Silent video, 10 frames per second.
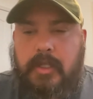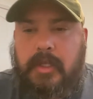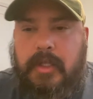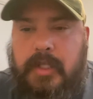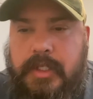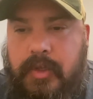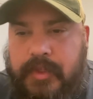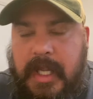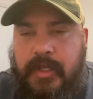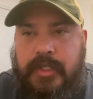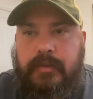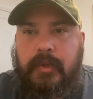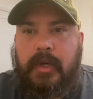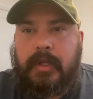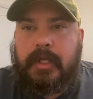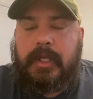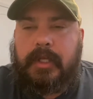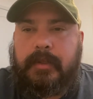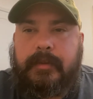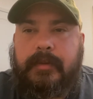this goes out to all
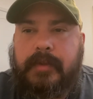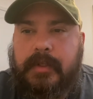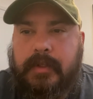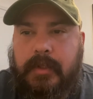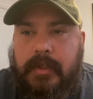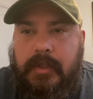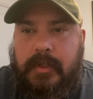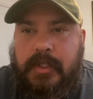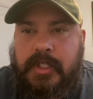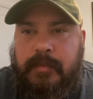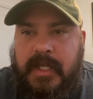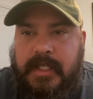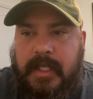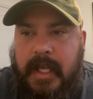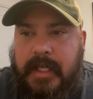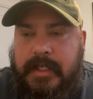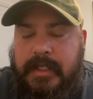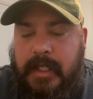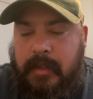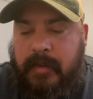the Spencerites
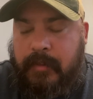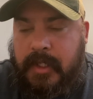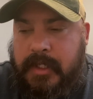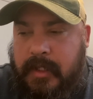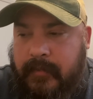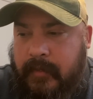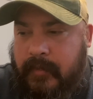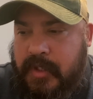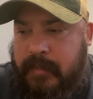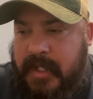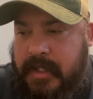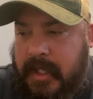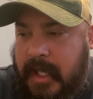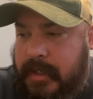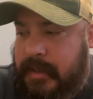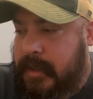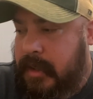and the people that suffer from Spenceritis.